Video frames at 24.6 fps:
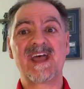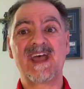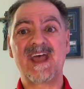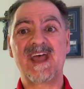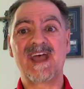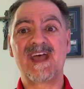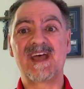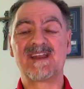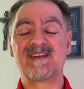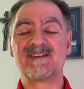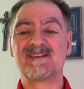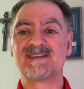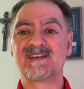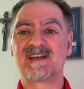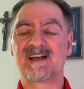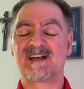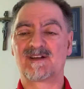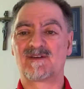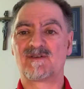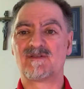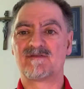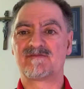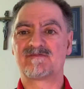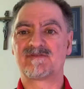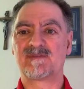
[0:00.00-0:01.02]
and
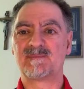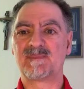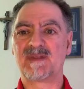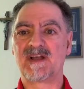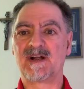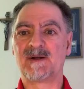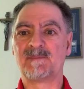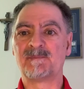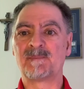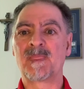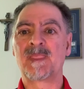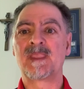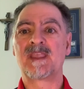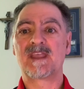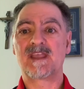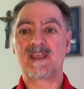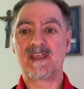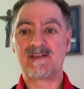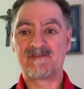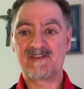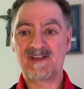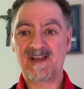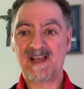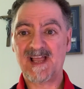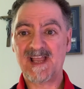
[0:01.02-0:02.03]
go from there.
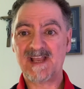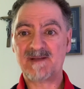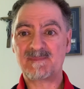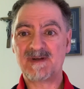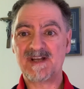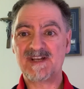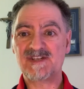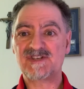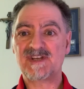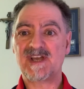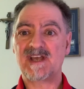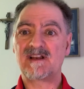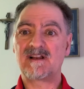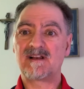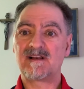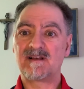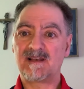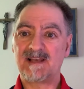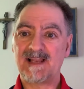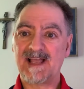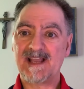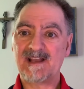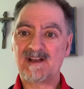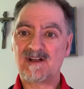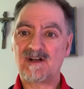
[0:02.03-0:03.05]
If you like my
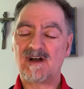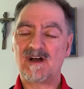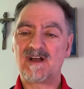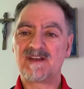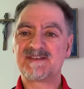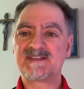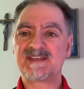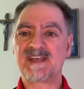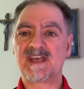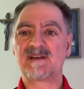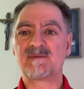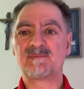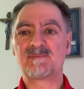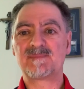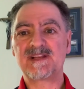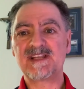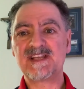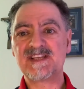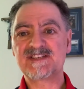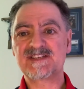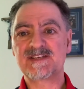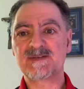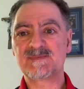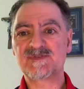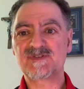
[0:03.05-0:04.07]
channel, like content,
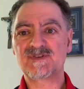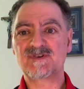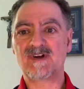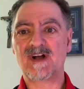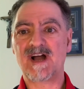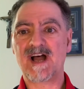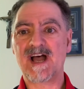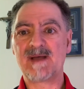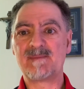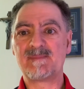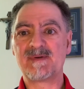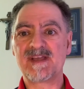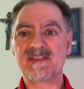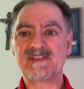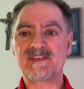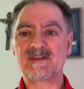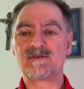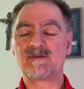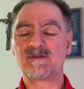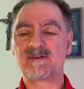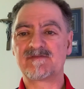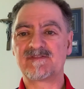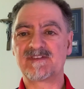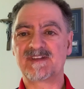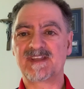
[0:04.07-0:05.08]
please subscribe, hit the
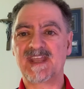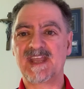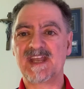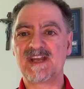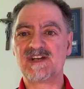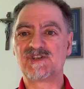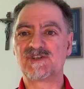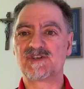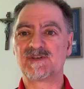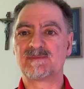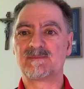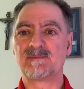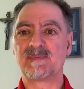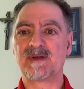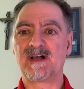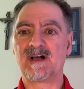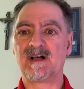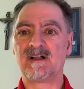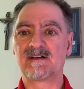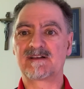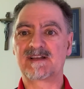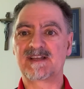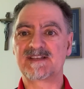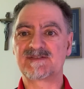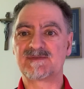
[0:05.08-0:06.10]
notification
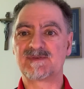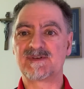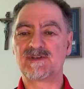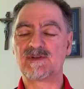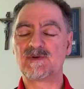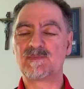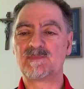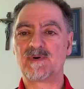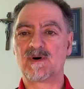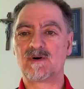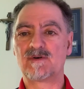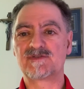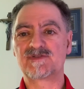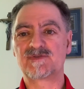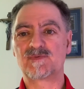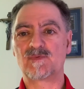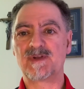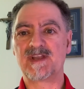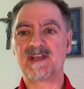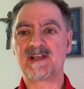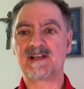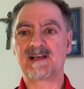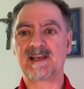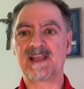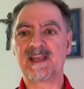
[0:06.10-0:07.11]
bell, because we do post
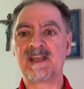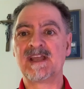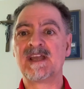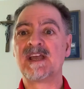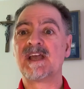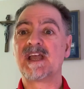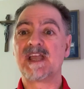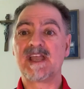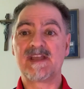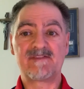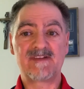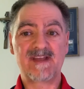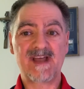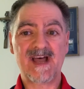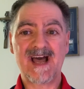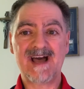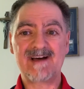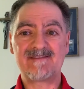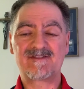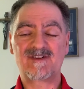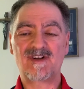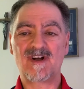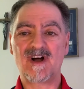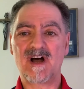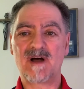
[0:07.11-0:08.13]
weekly. If you
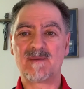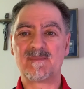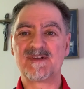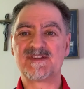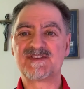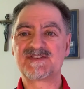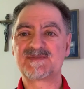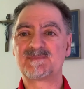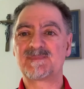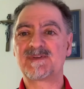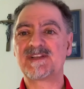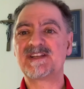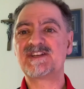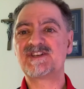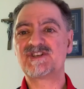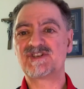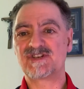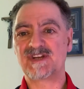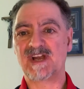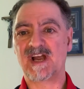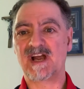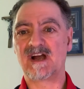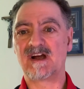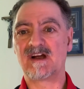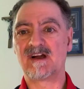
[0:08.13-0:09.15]
have comments, please
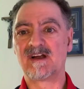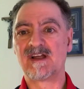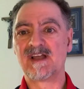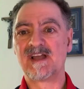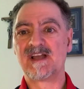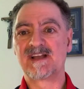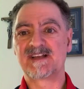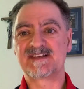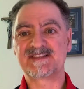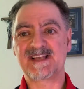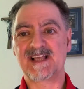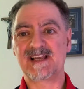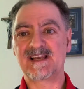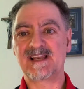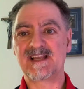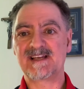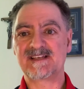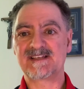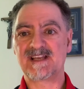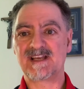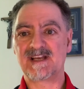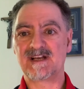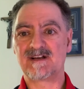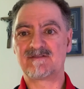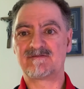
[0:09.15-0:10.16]
share, because I'd
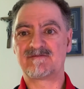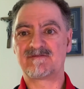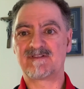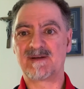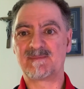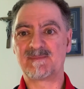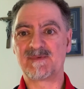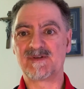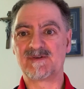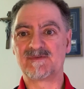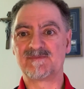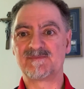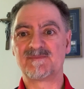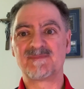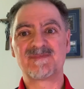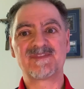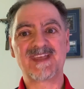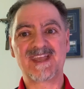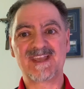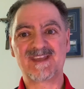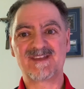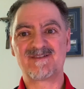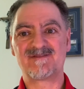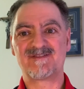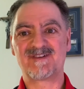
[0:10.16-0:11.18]
like to hear from you.
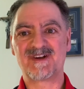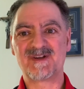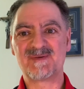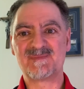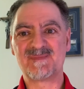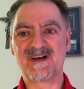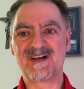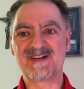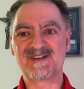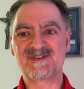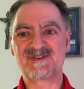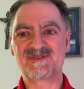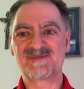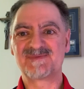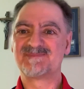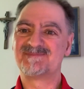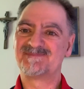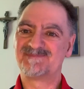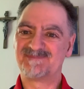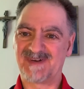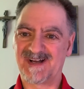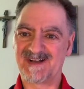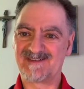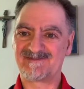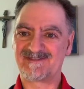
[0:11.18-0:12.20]
Thank you very much.
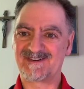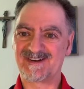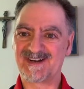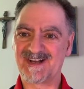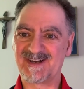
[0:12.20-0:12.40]
Bye for